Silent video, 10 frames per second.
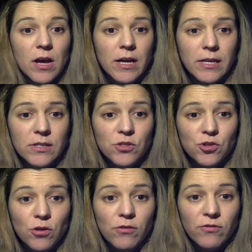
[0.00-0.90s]
I can
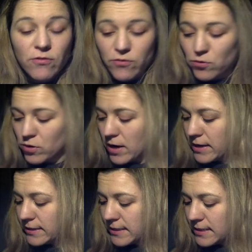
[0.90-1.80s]
solve for
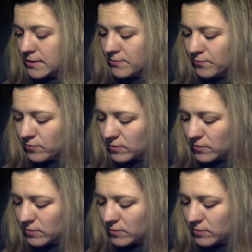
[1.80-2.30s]
ID